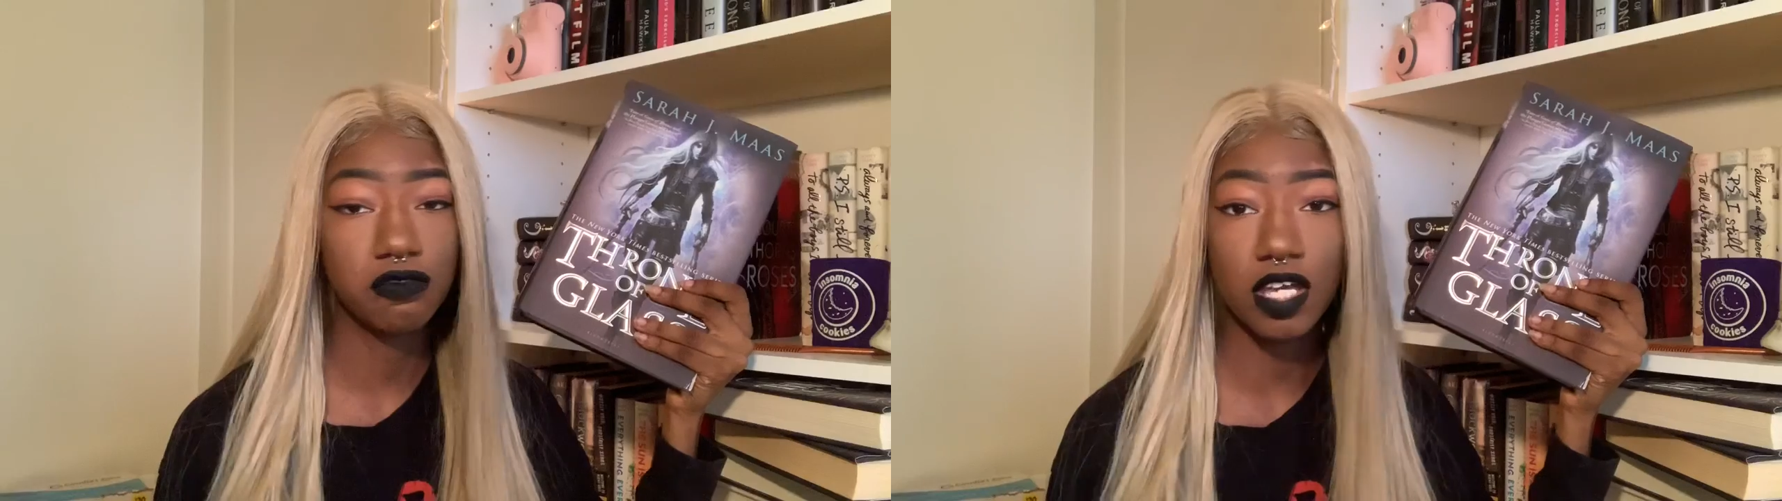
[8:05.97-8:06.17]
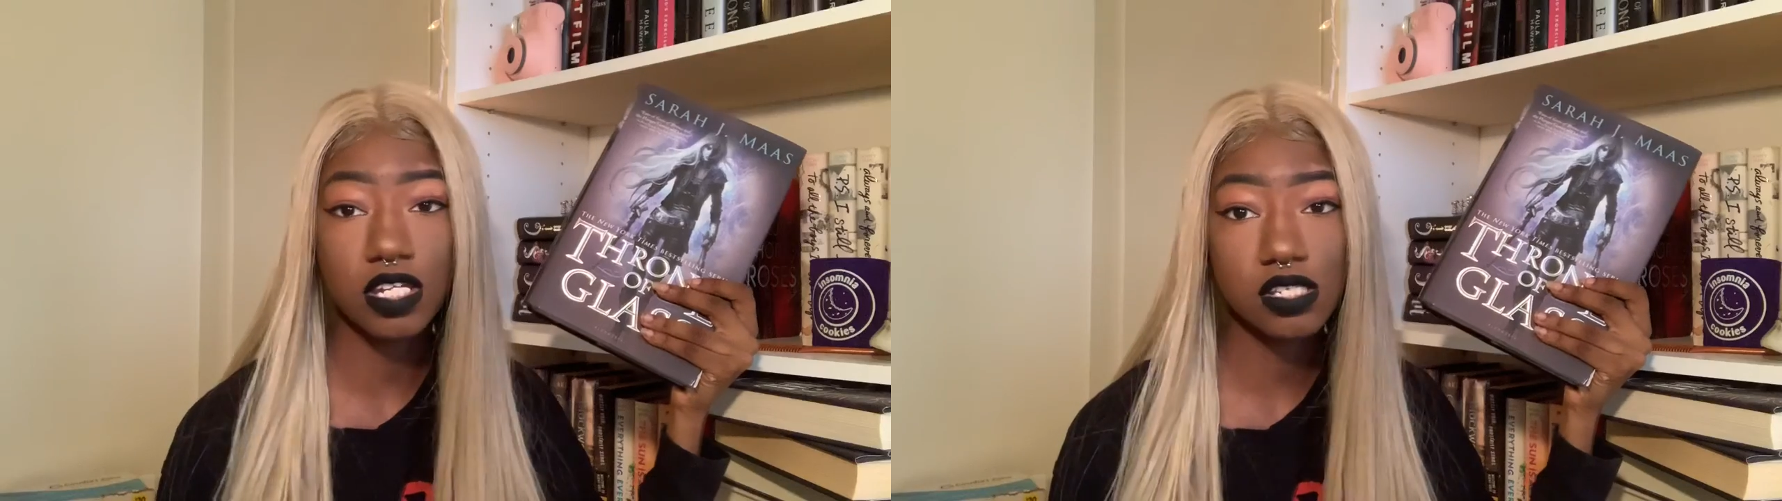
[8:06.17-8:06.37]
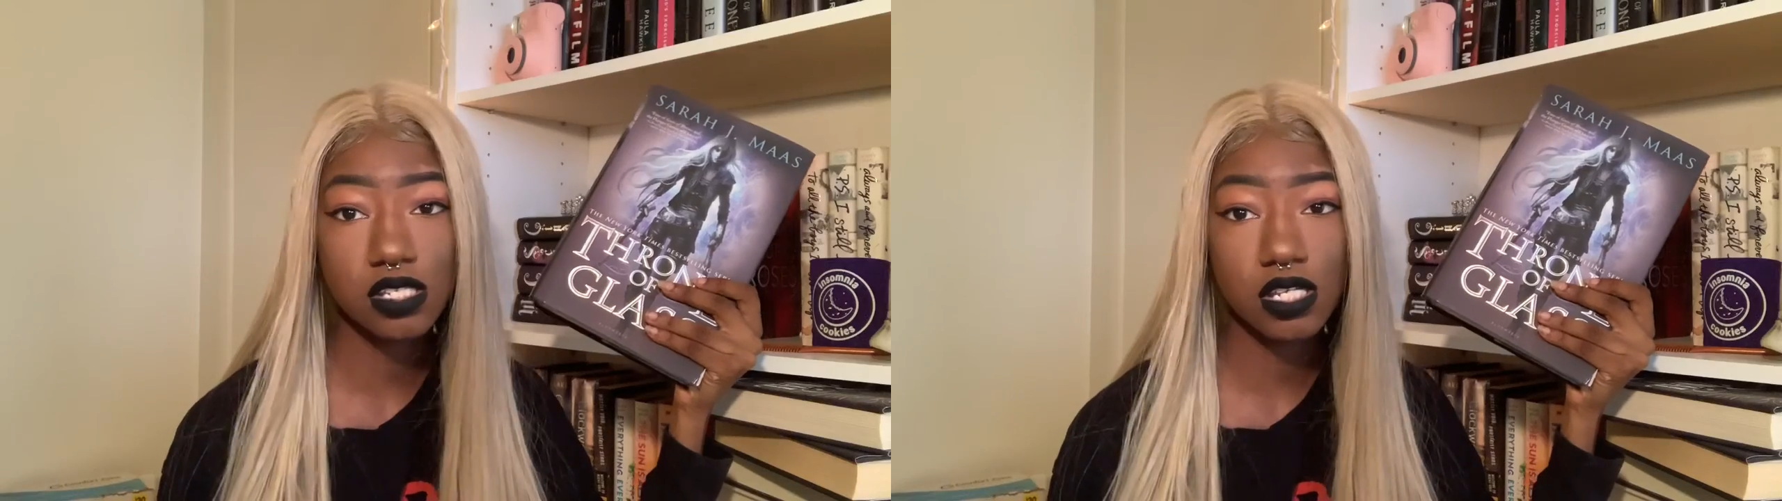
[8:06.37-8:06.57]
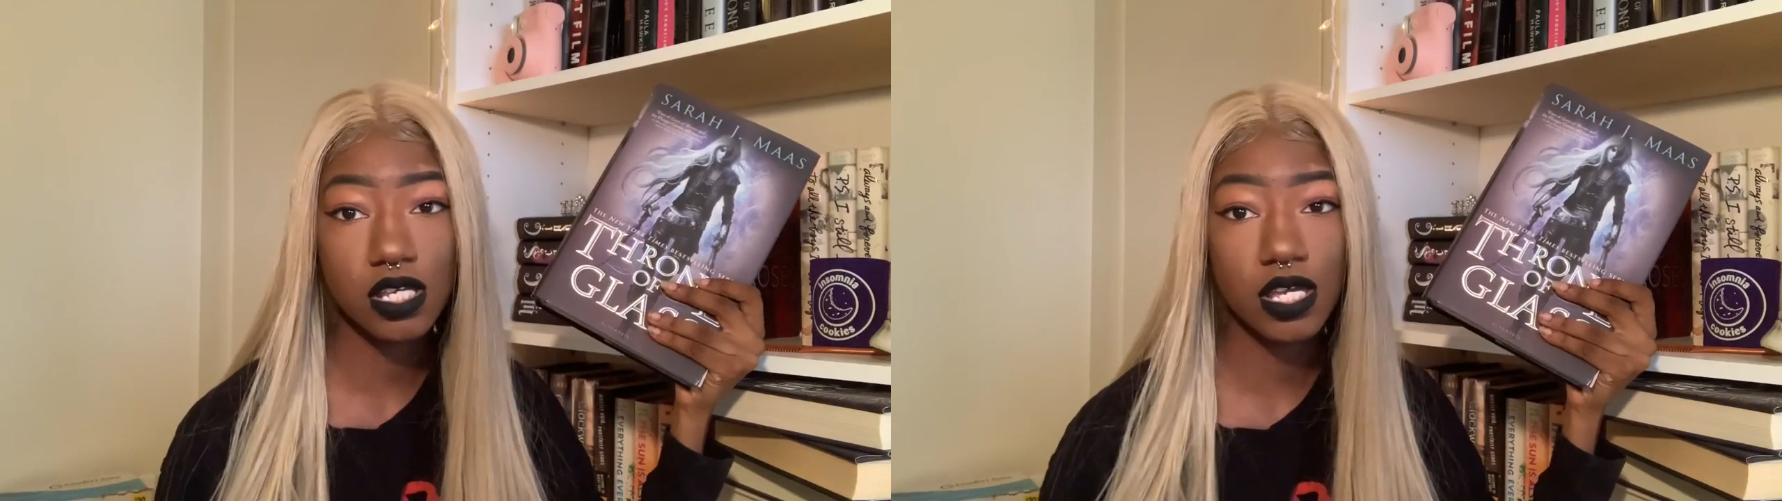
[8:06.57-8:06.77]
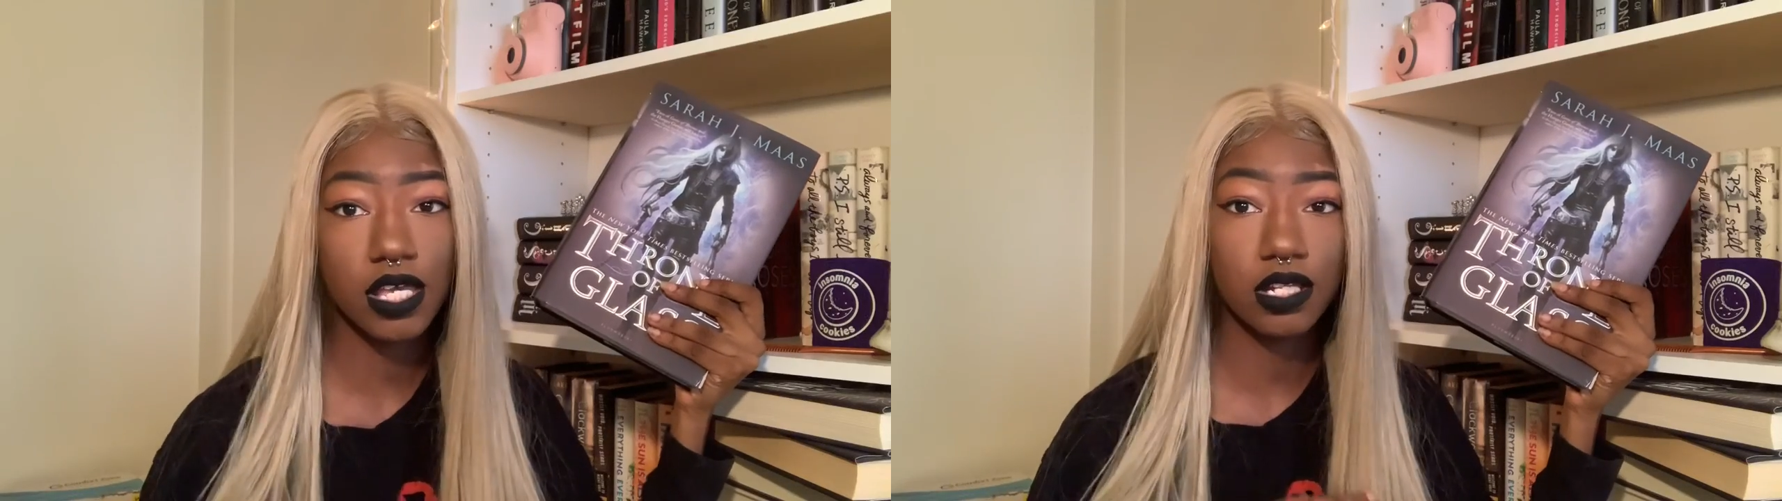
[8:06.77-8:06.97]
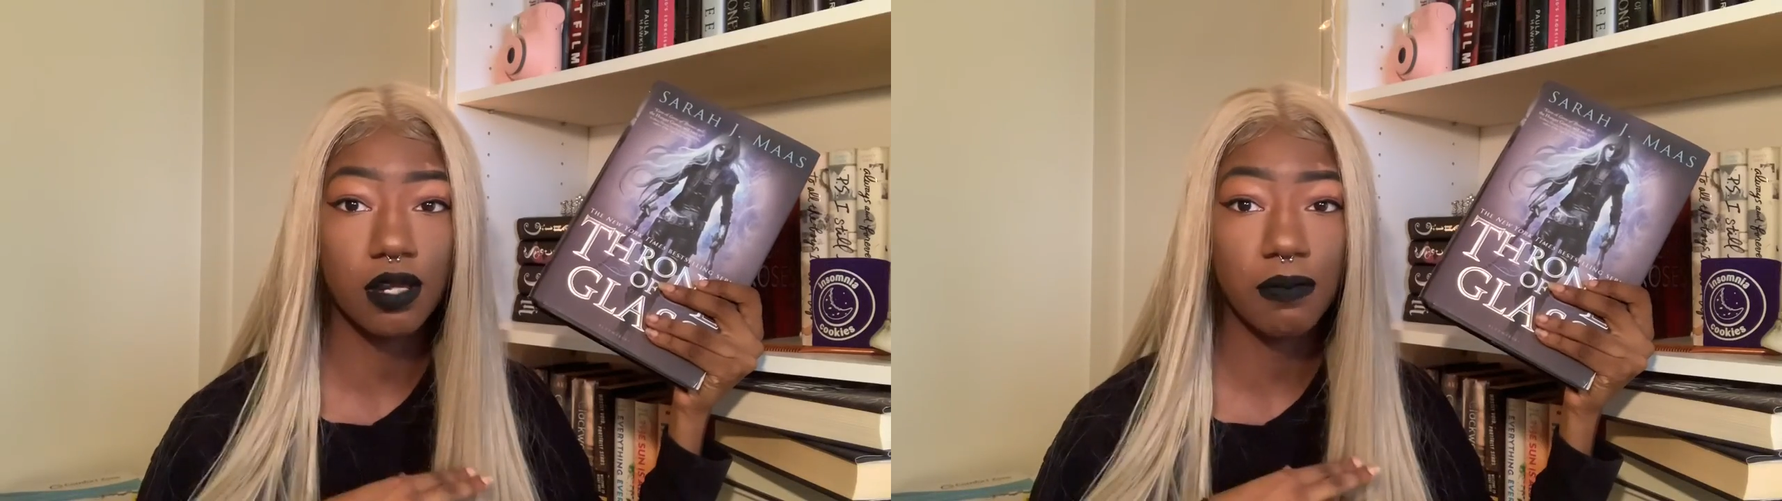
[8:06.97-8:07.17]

fantasy and then a